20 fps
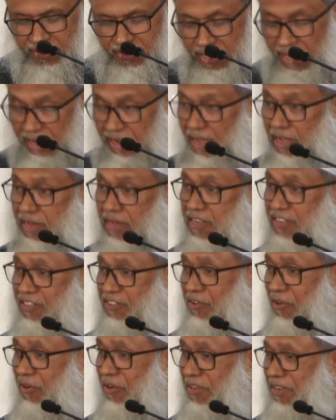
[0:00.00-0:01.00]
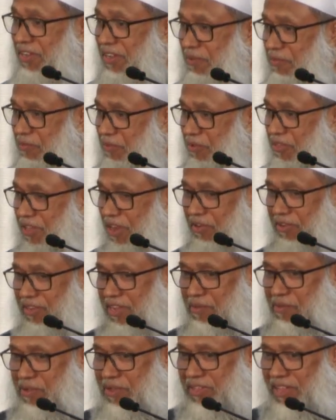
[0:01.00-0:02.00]
Again he's calling him without
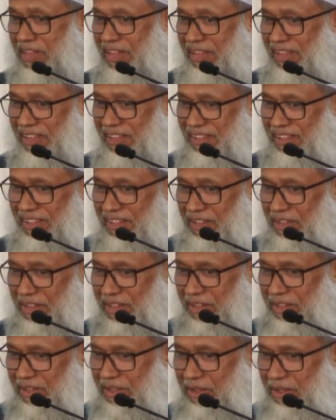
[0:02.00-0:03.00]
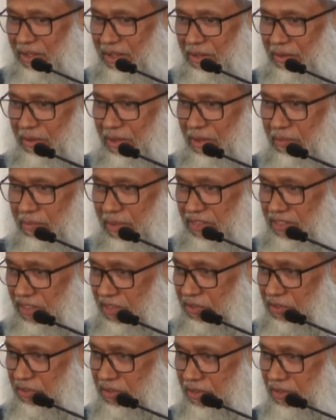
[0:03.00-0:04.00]
giving the uh,
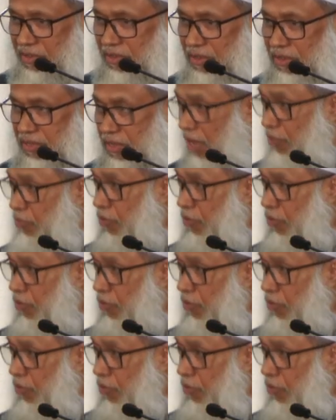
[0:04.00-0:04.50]
message. Ya